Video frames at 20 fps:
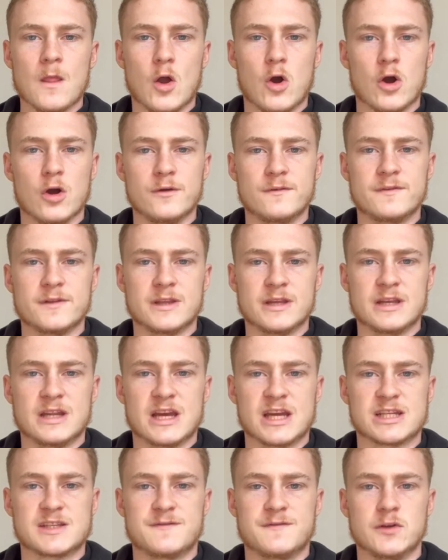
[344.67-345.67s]
over the
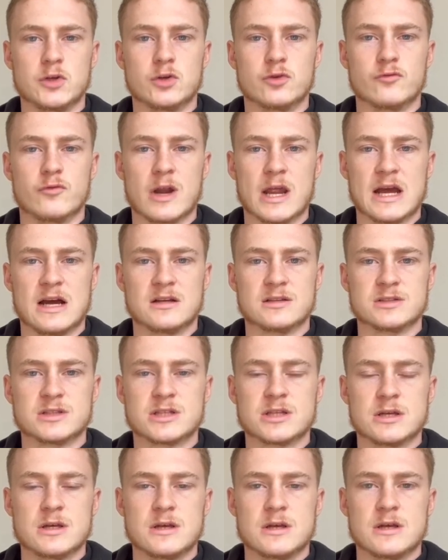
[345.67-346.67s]
next few
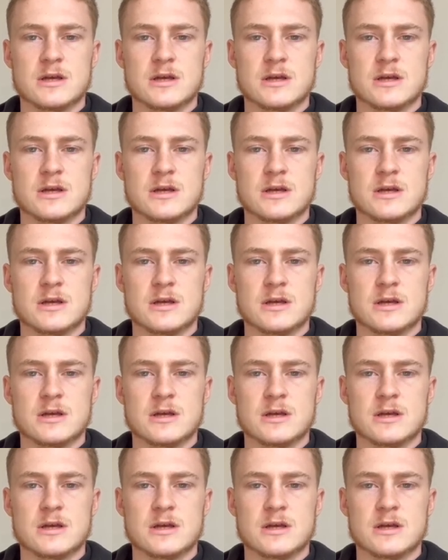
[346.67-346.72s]
rounds.